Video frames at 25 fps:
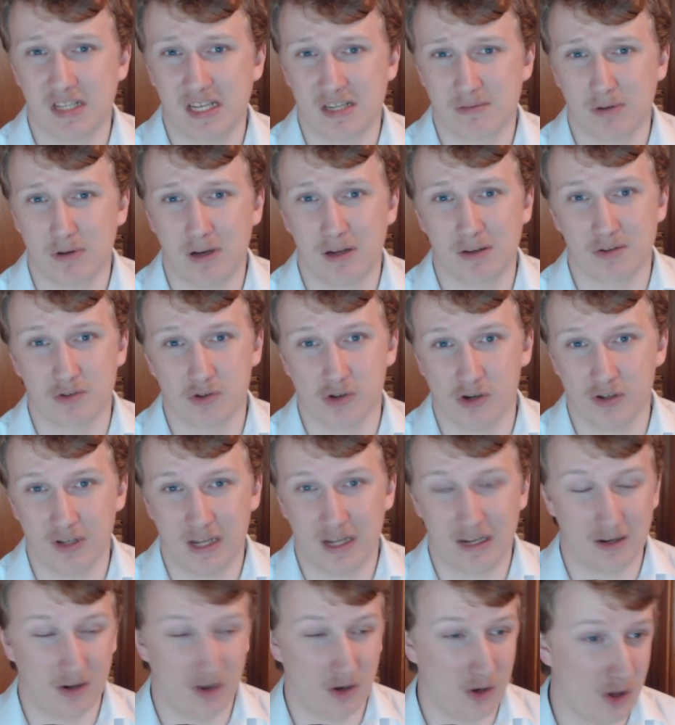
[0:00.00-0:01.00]
That's why I was gone.
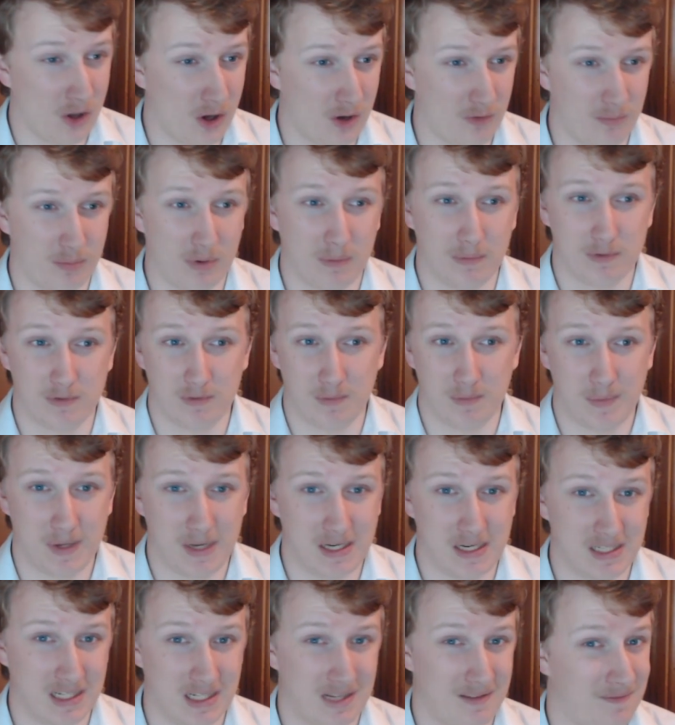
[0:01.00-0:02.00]
I had a lot of problems with my
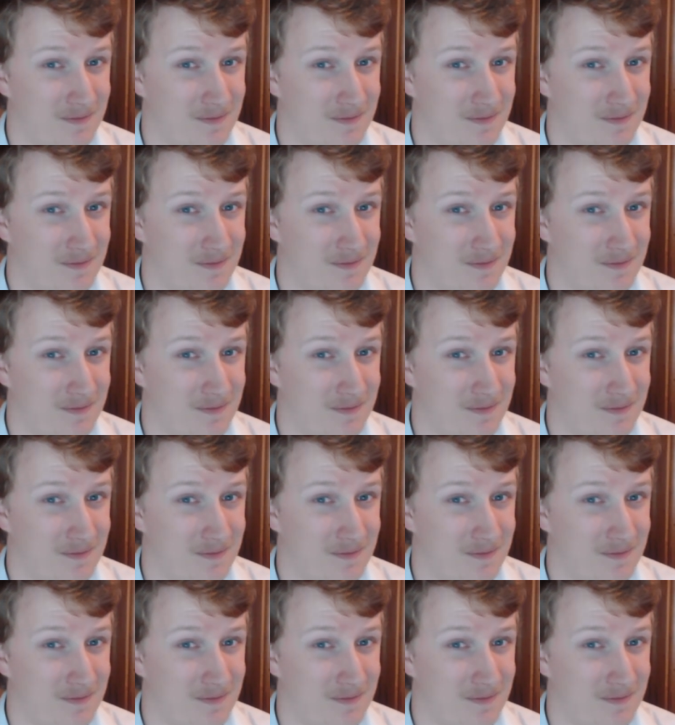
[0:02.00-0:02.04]
PC.